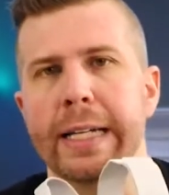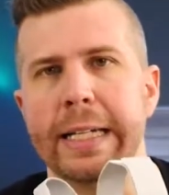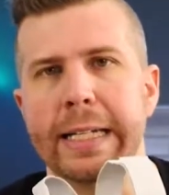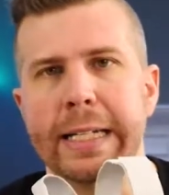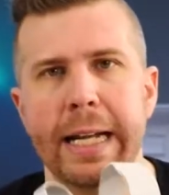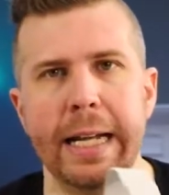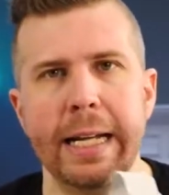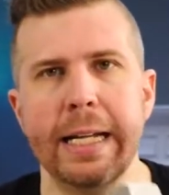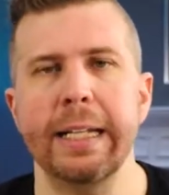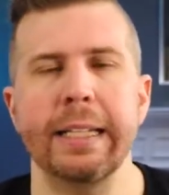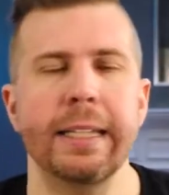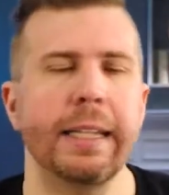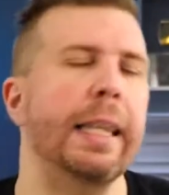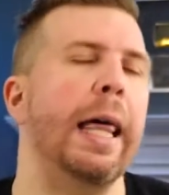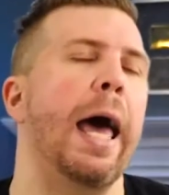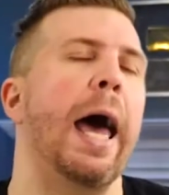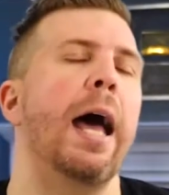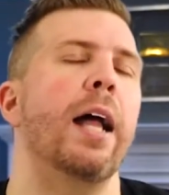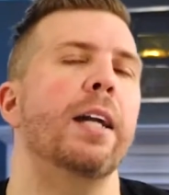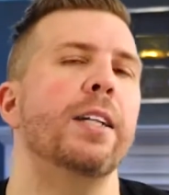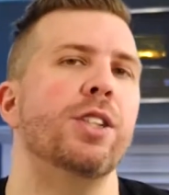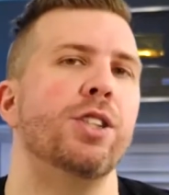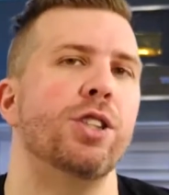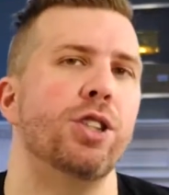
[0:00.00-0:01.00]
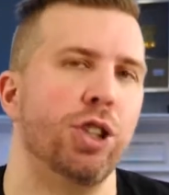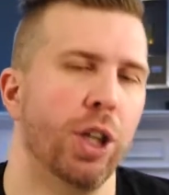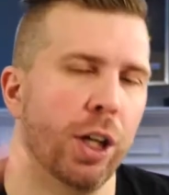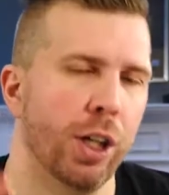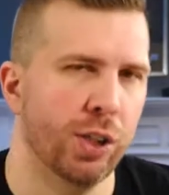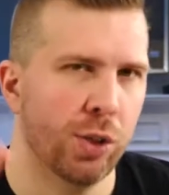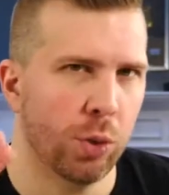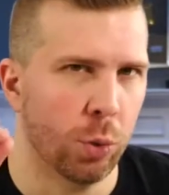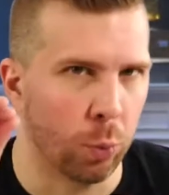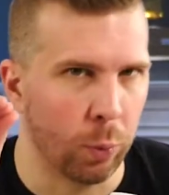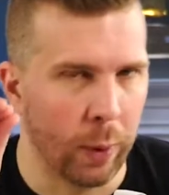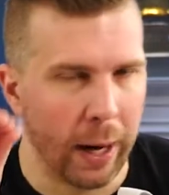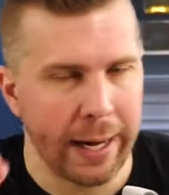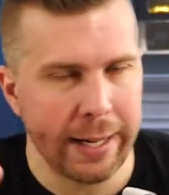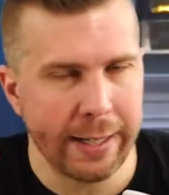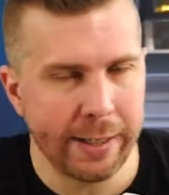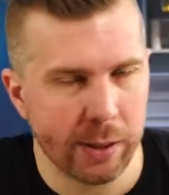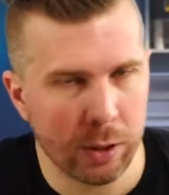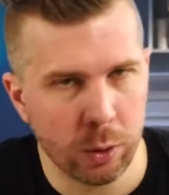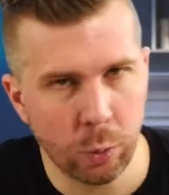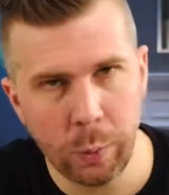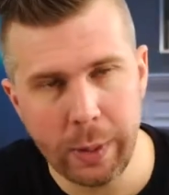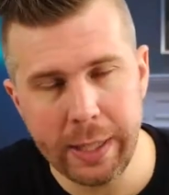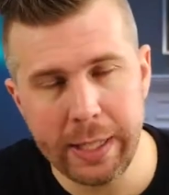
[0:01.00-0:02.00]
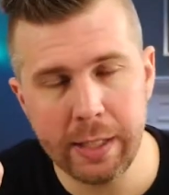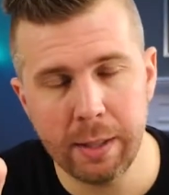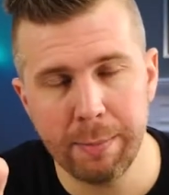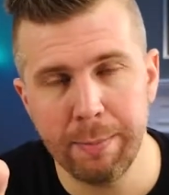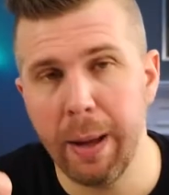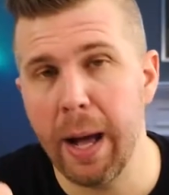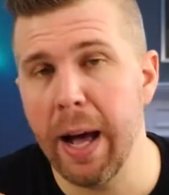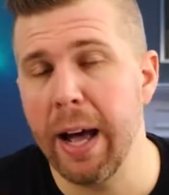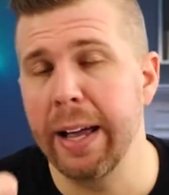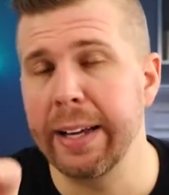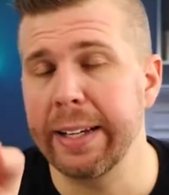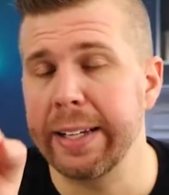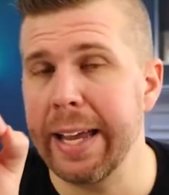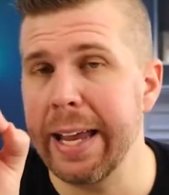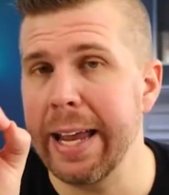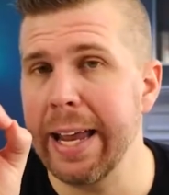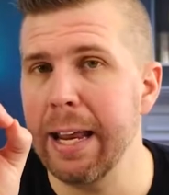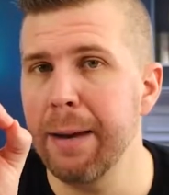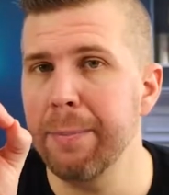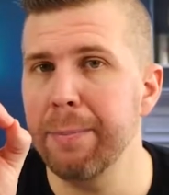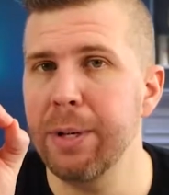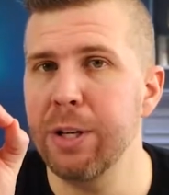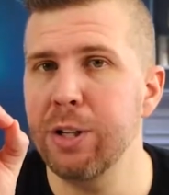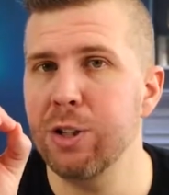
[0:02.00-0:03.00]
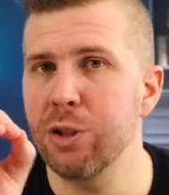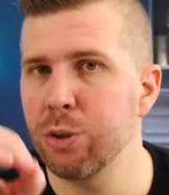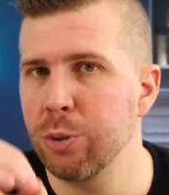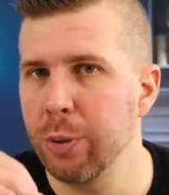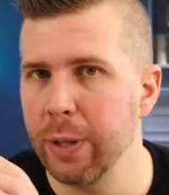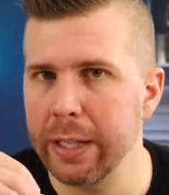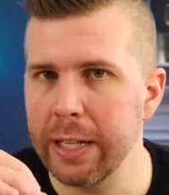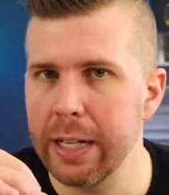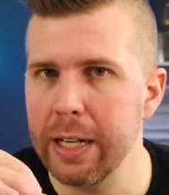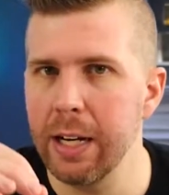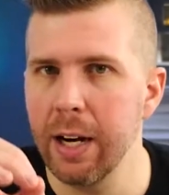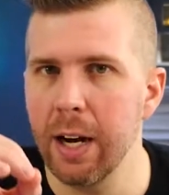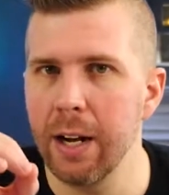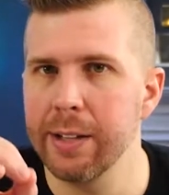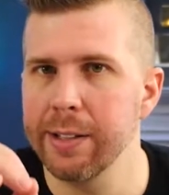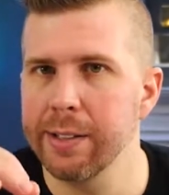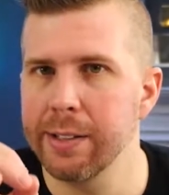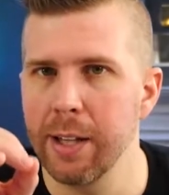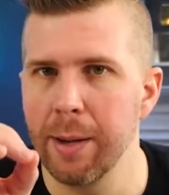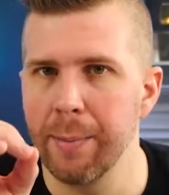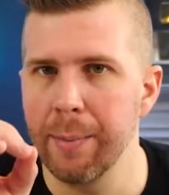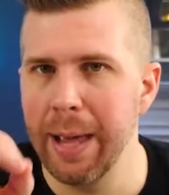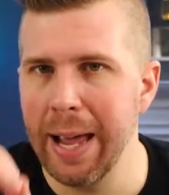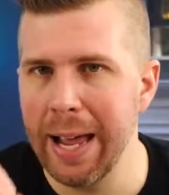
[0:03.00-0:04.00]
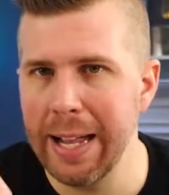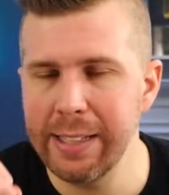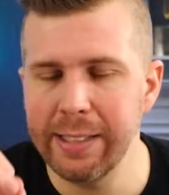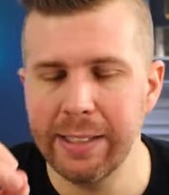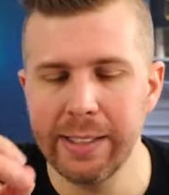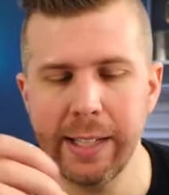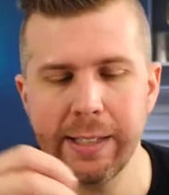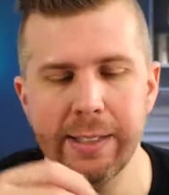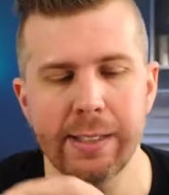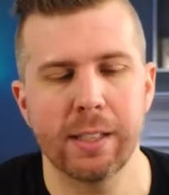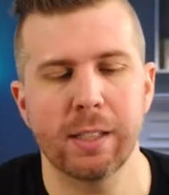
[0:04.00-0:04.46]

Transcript: getting that just right sweet spot can be tricky on some headsets,